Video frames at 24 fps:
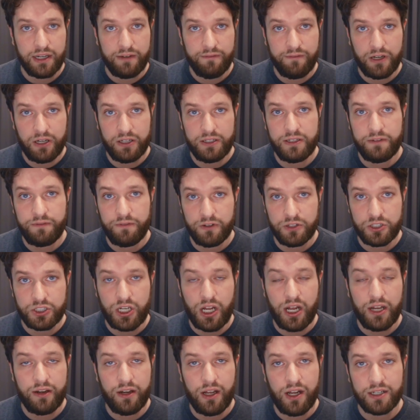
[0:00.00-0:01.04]
got a very different
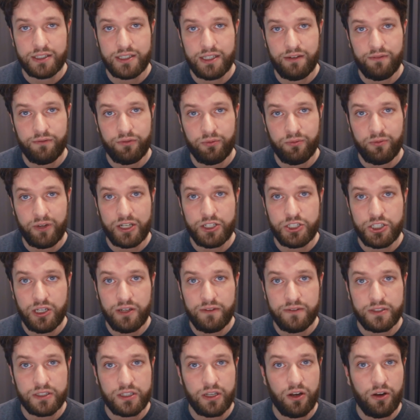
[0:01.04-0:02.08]
shot in Octane from Redshift.
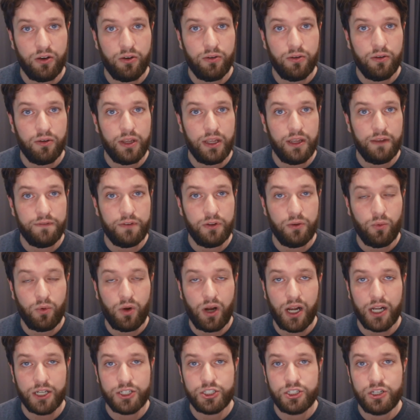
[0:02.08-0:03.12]
So if you
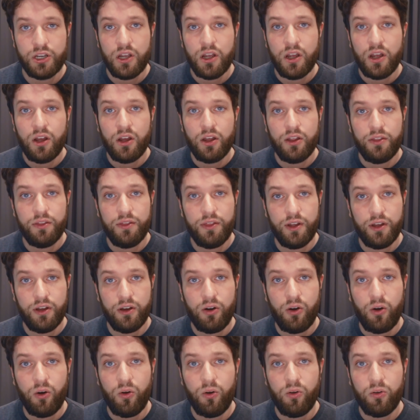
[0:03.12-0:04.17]
watch the
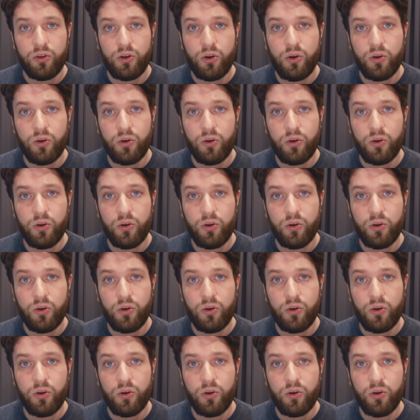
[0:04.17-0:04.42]
whole